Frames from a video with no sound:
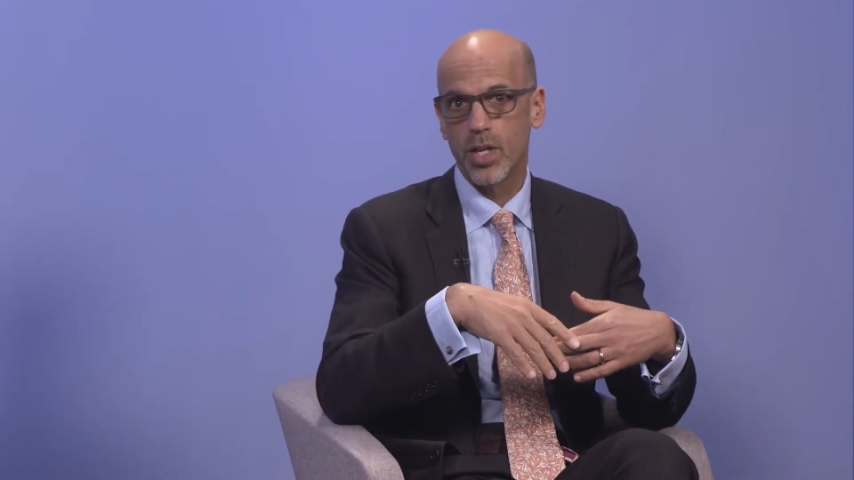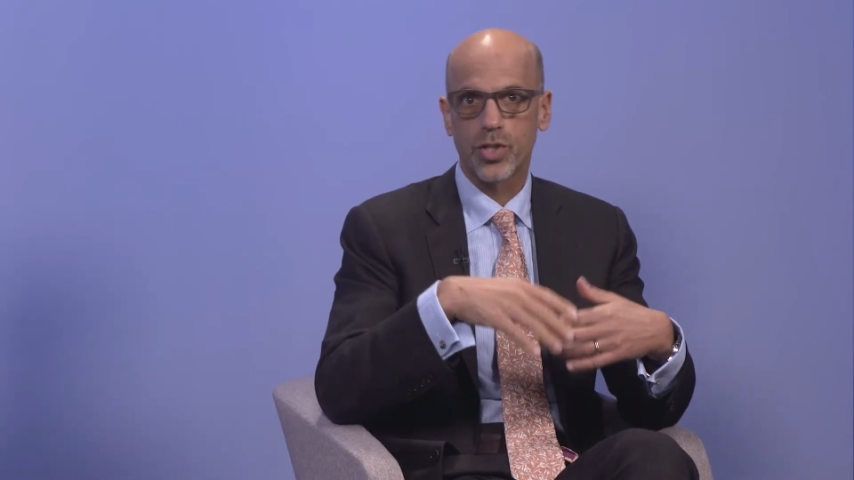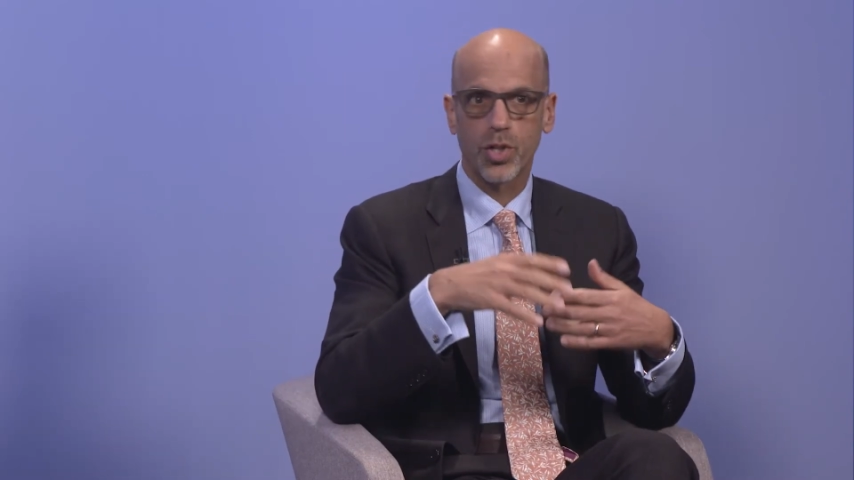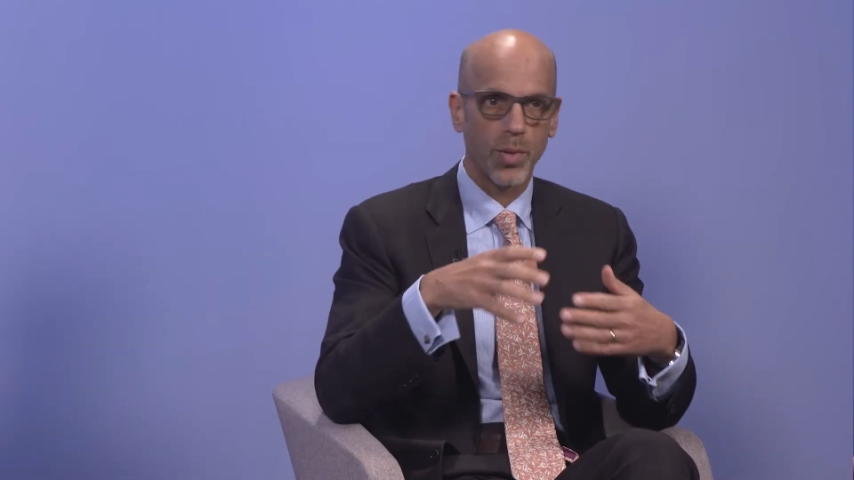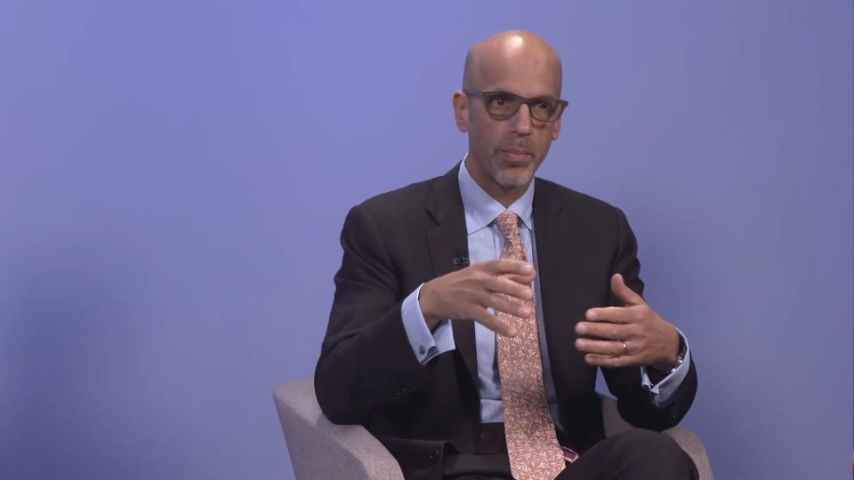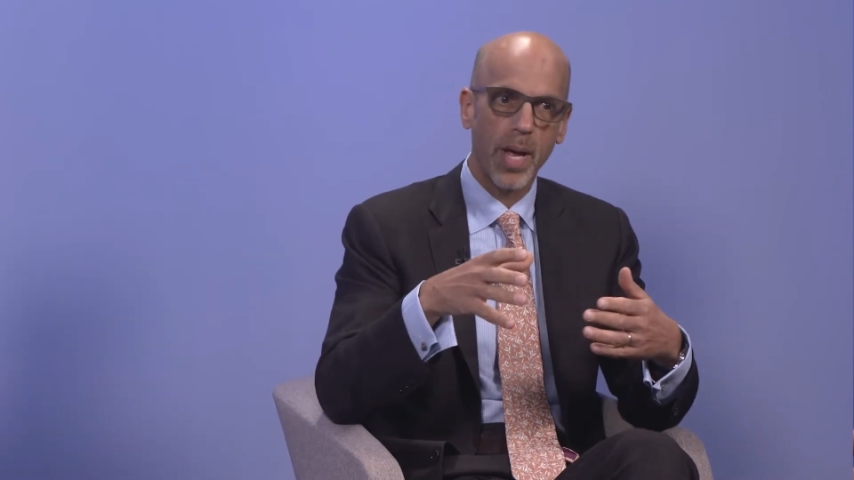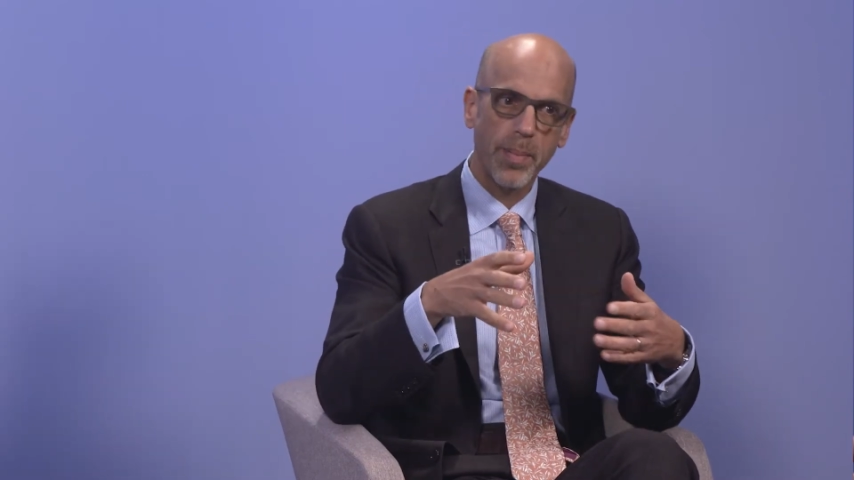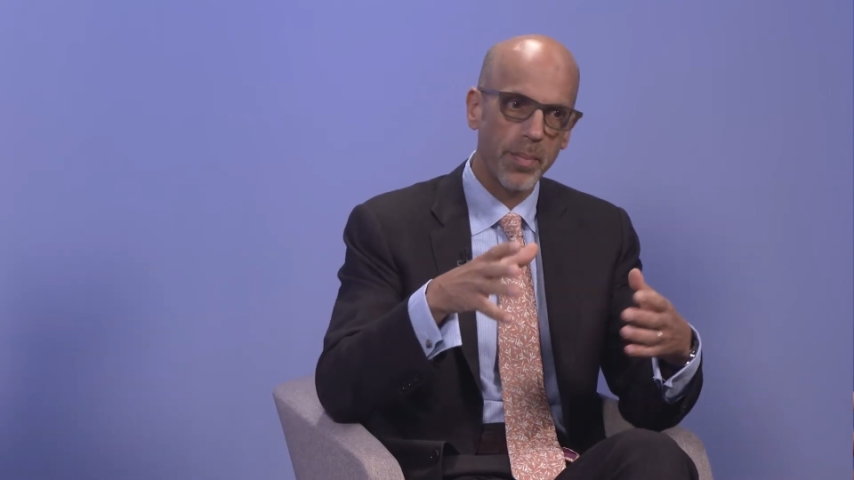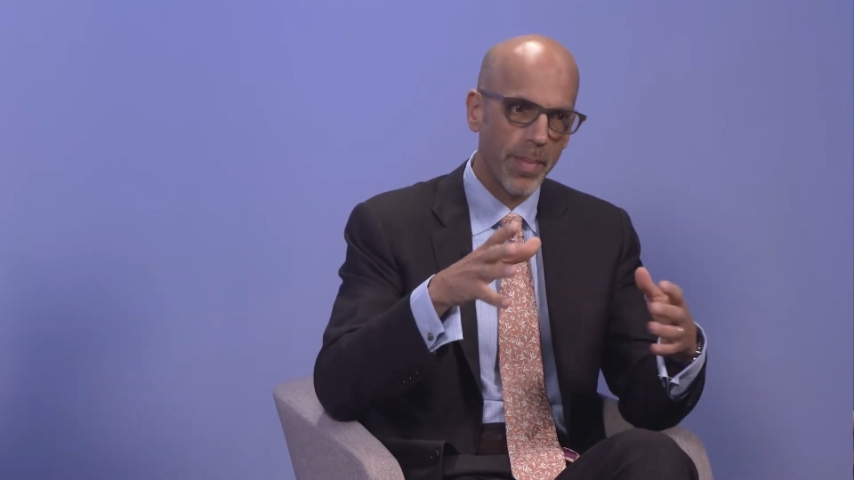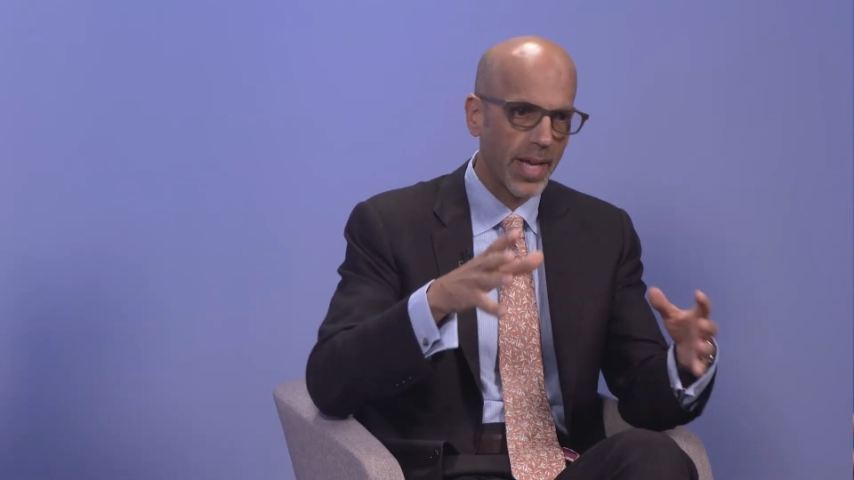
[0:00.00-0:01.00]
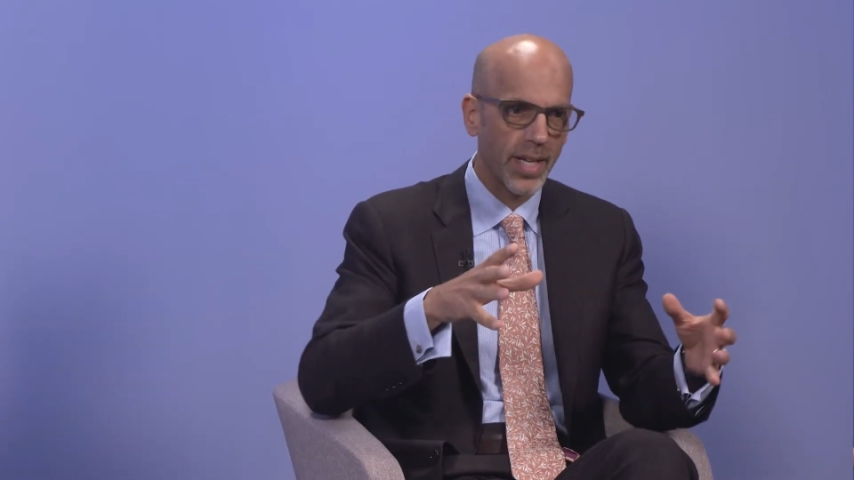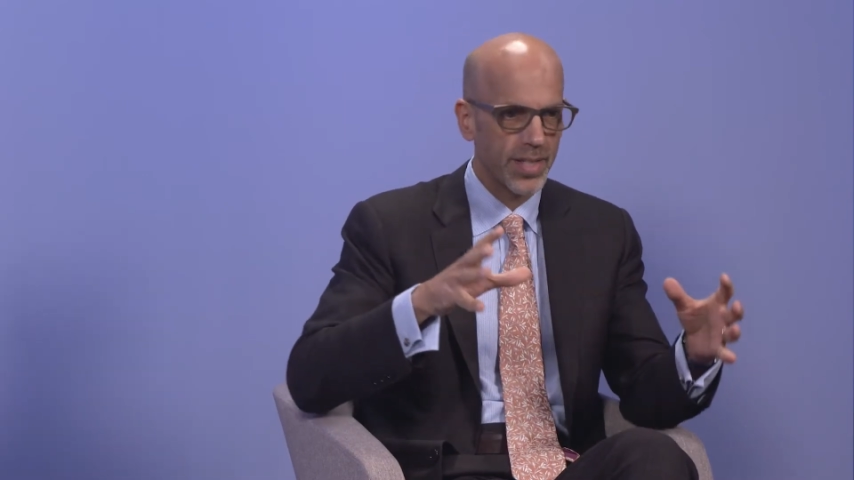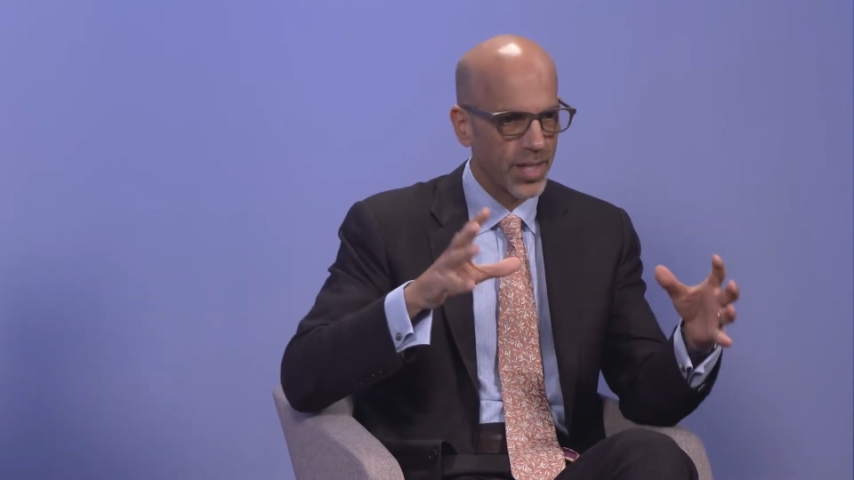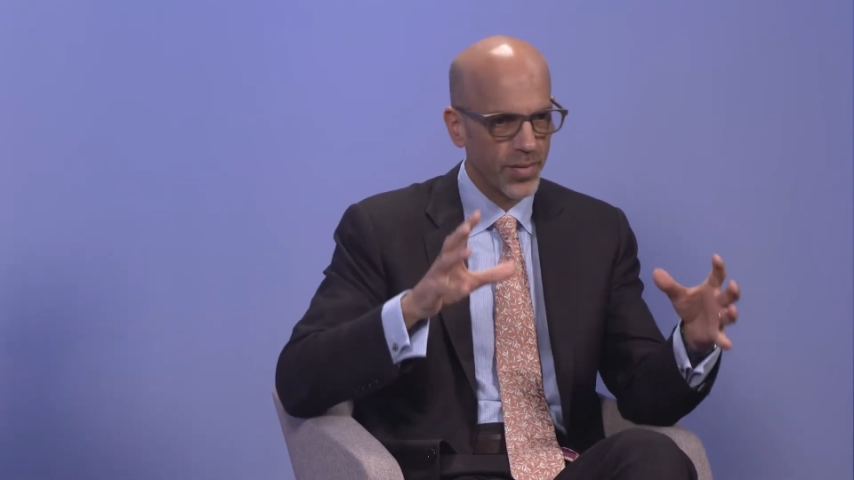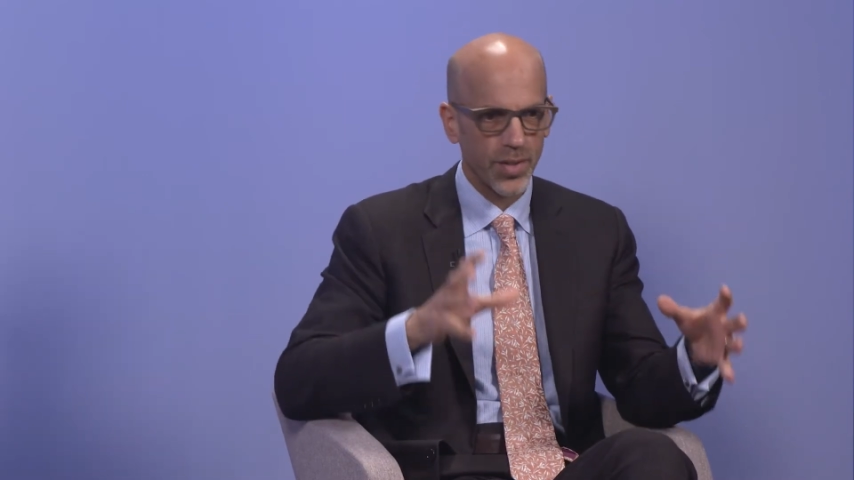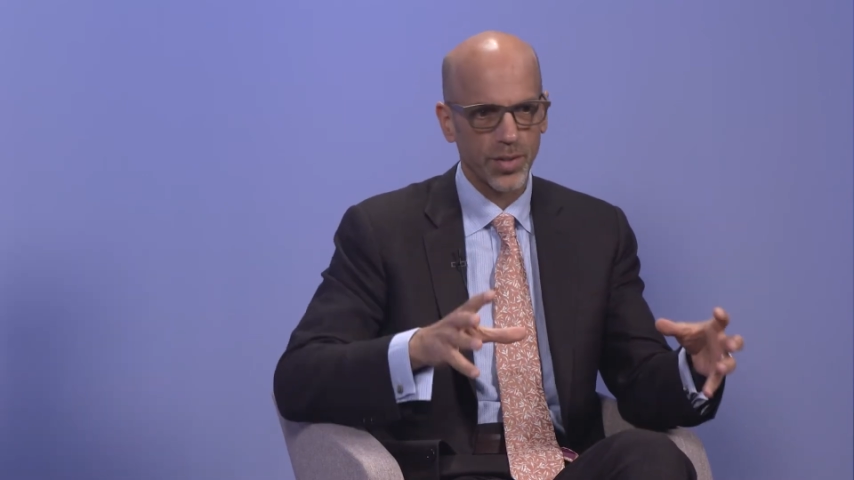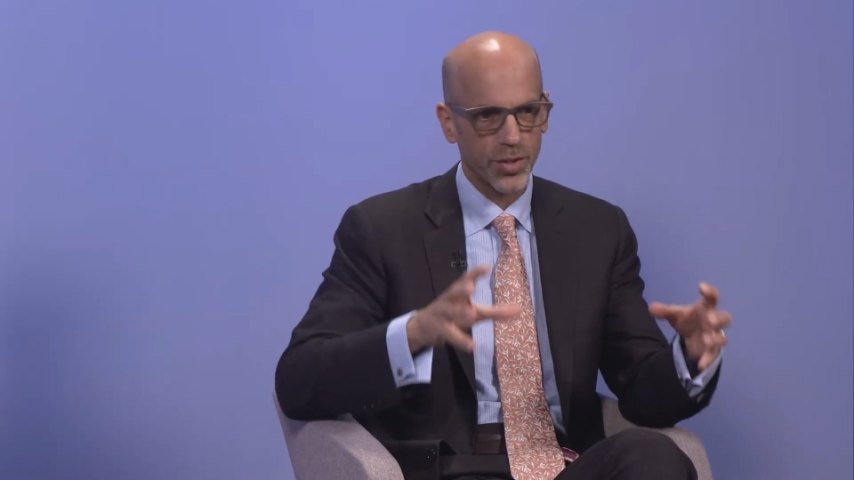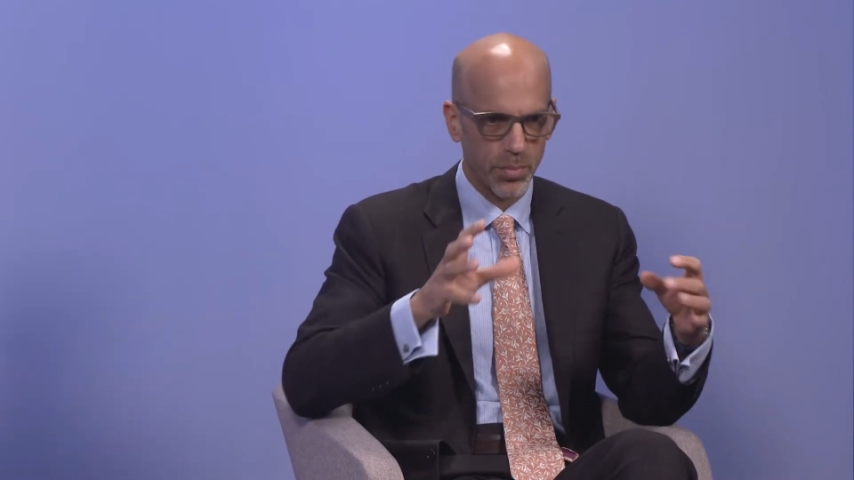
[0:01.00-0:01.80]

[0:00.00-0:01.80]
Should we maybe make it difficult